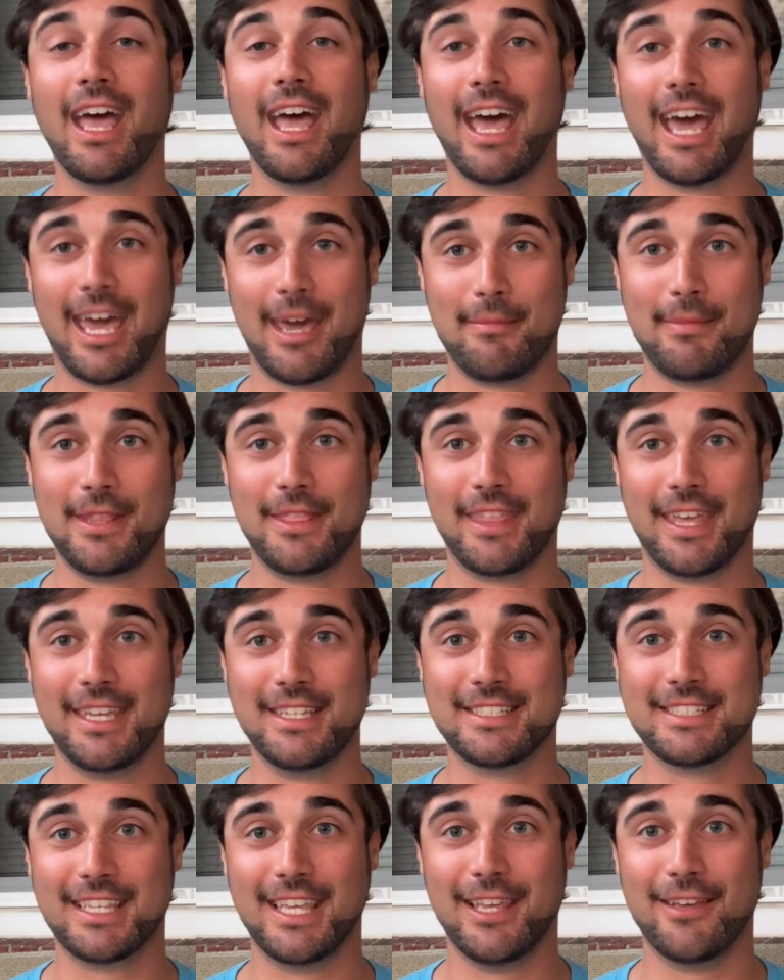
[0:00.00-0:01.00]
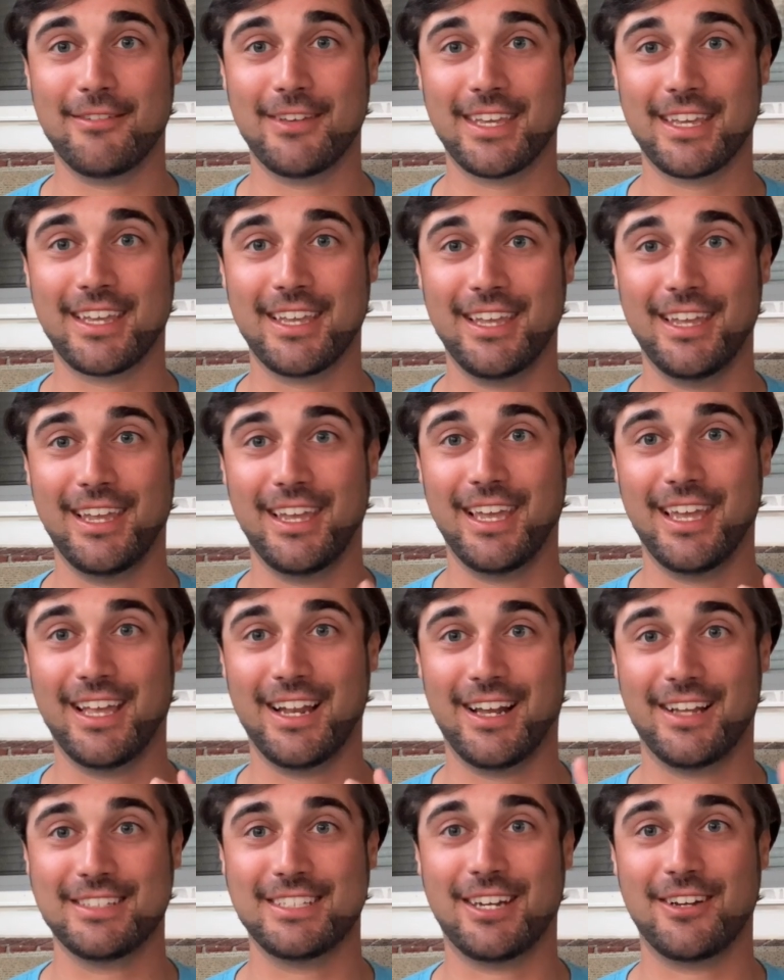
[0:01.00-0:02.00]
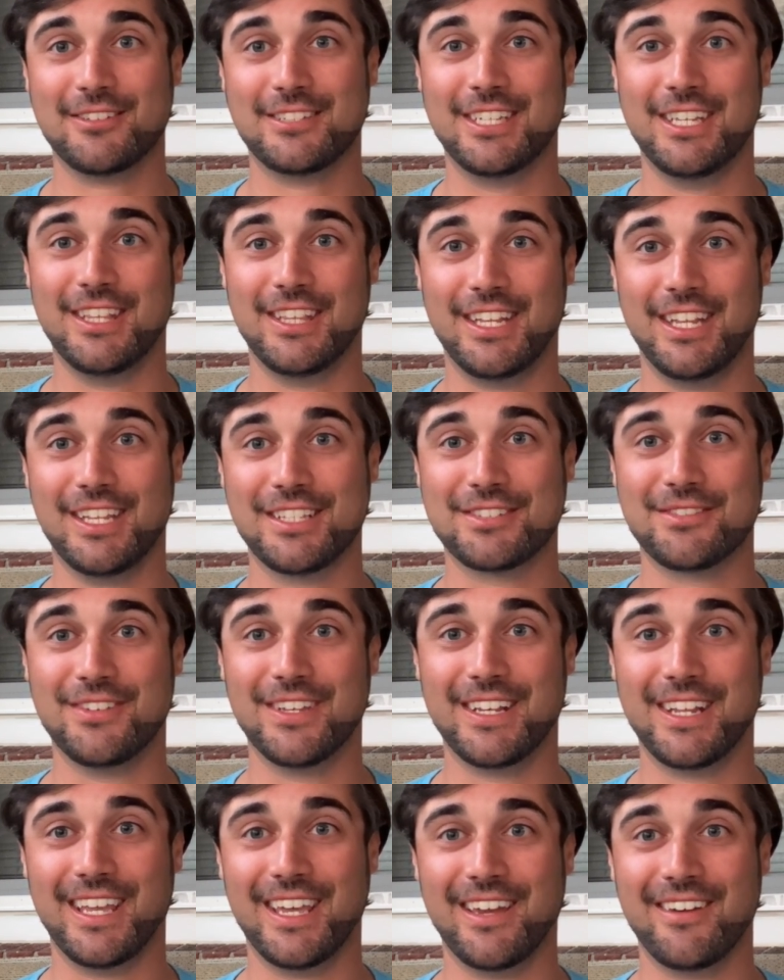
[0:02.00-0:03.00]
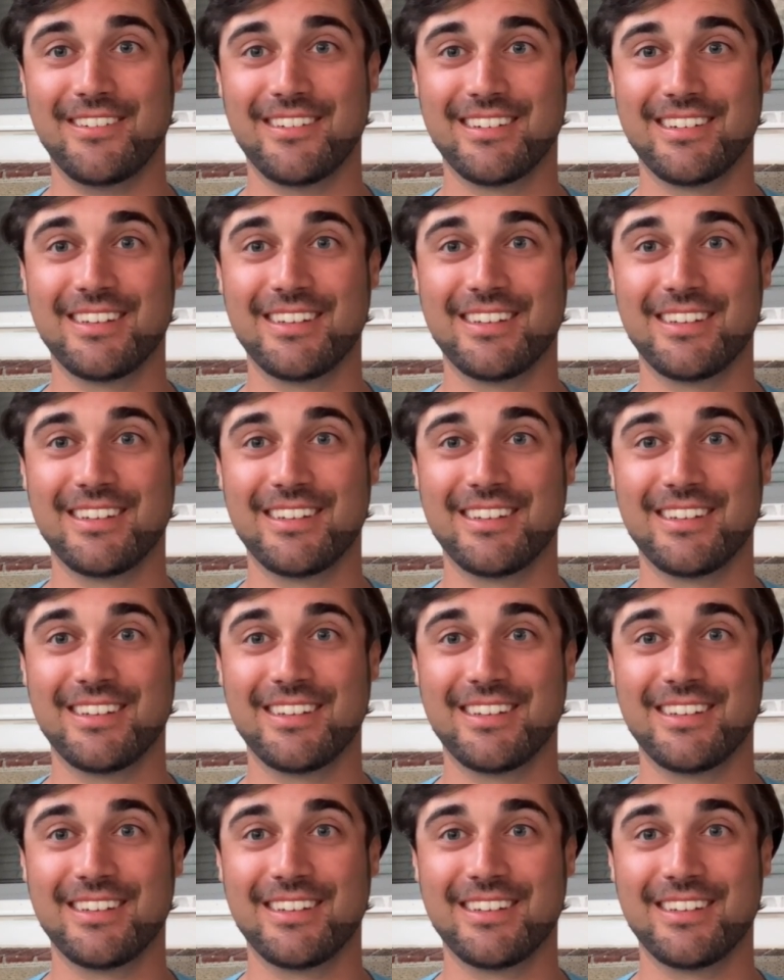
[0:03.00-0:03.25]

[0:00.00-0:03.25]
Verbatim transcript: Happy Thanksgiving. and I'll talk to you in the next video.